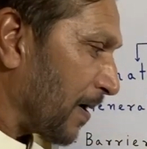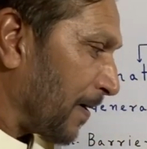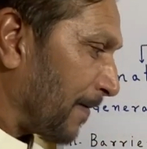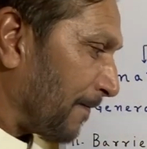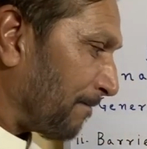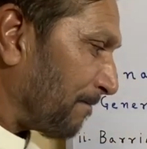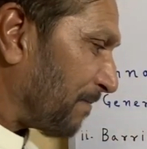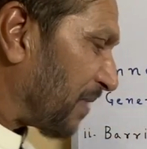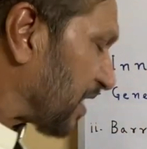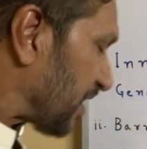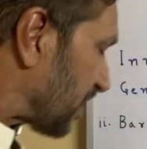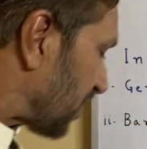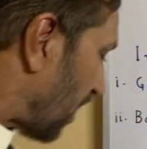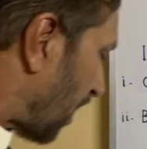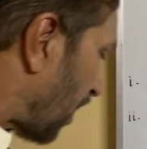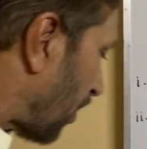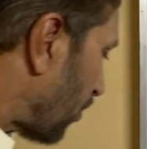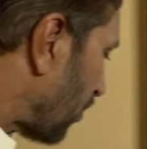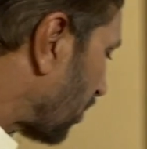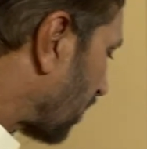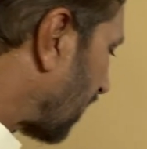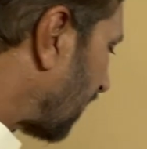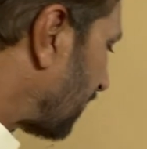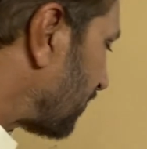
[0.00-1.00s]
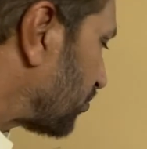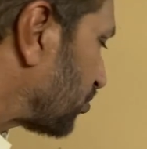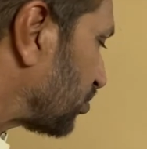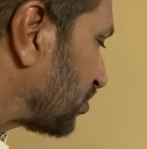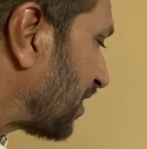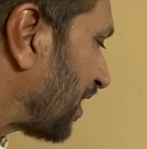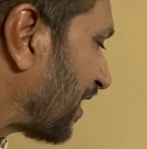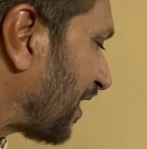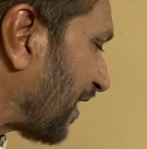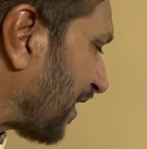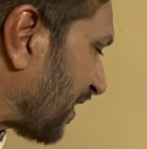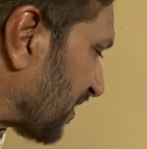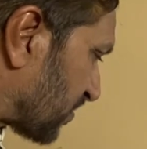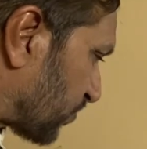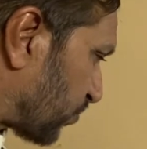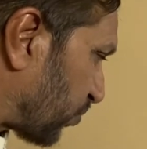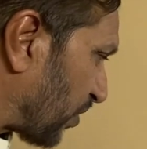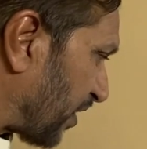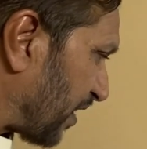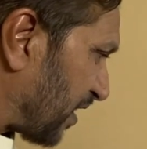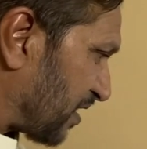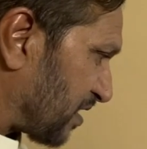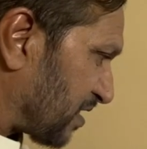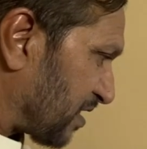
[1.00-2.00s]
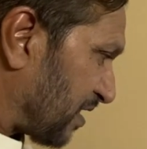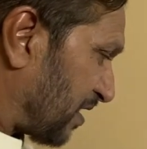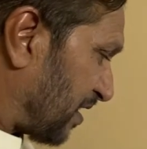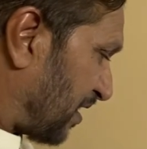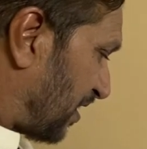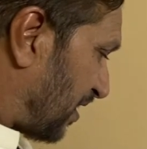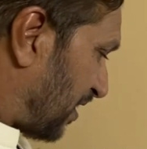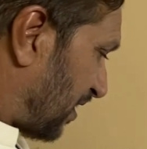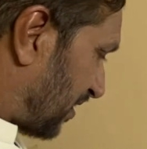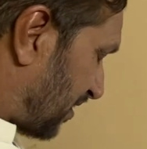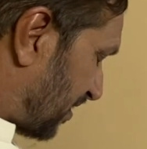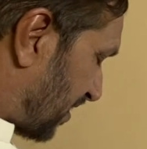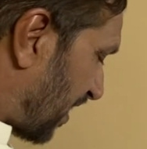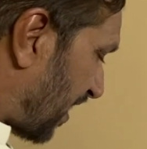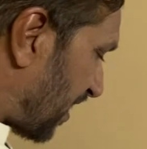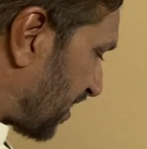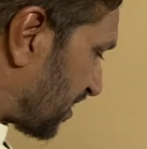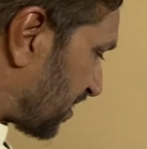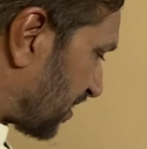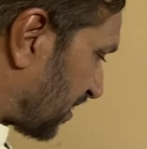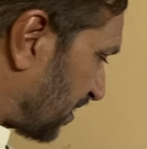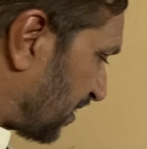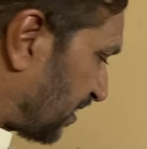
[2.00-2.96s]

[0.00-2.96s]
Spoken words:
But now come to the last point, that